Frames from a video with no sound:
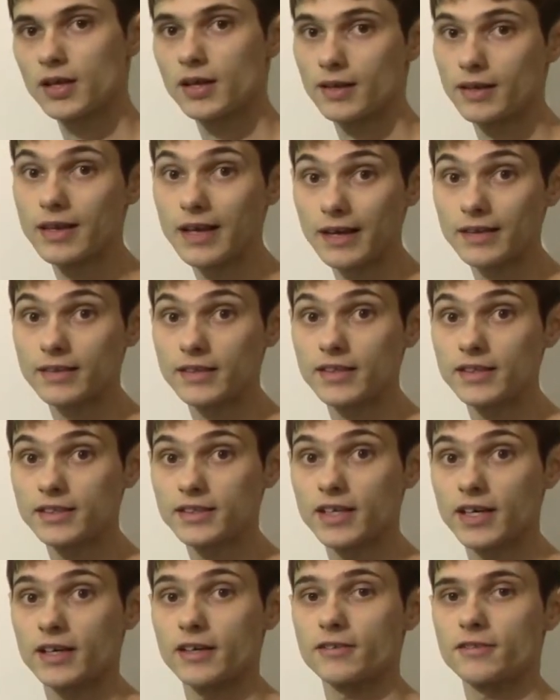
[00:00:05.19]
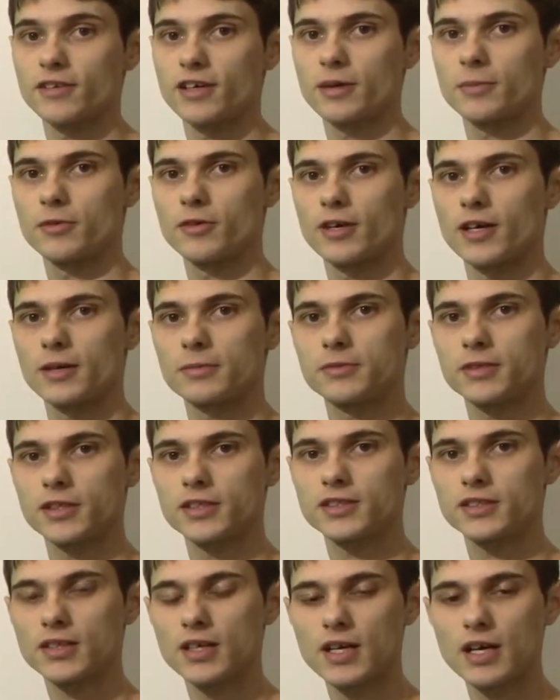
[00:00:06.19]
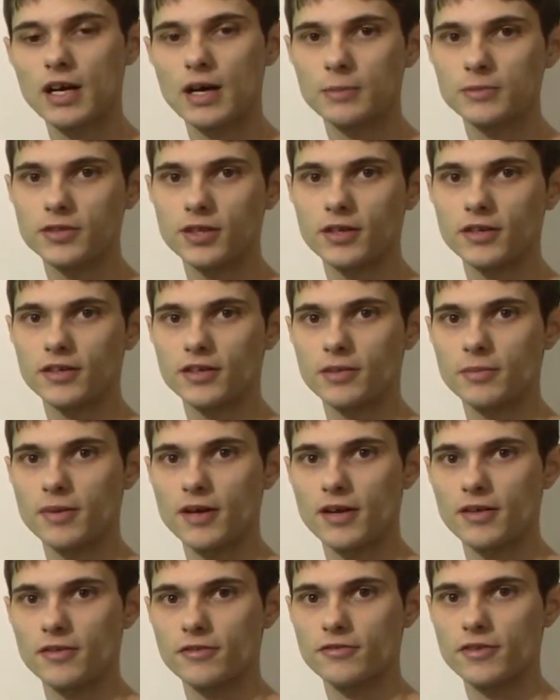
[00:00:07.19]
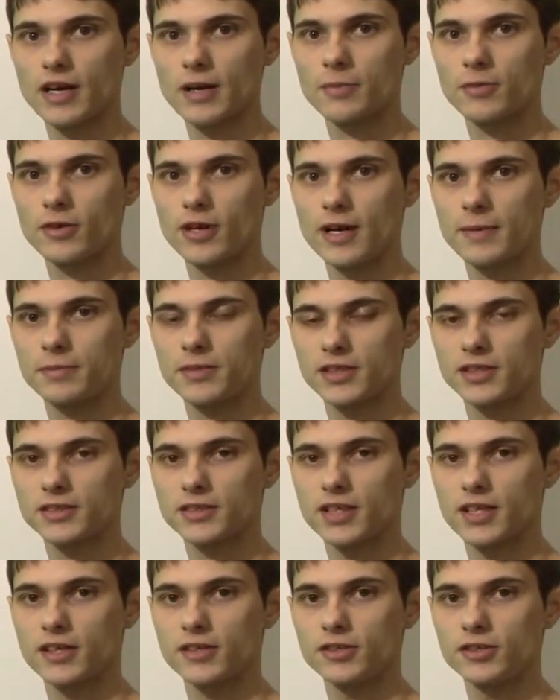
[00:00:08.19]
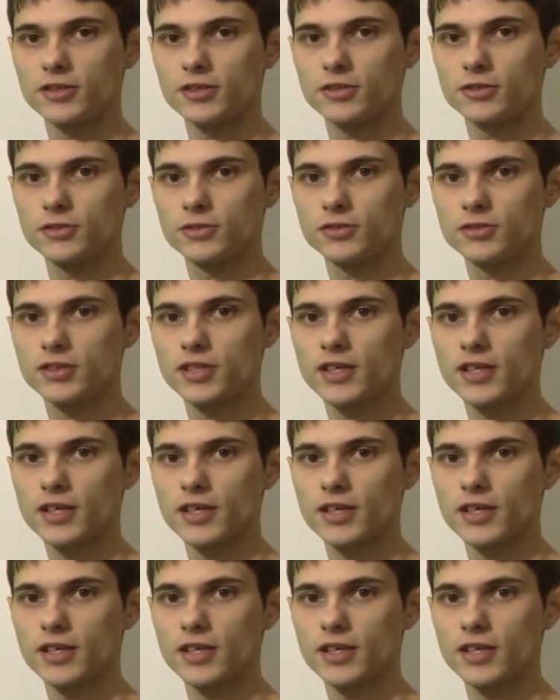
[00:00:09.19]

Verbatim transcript: Not these kind of fiber optics. I'm talking about the fiber optics that are used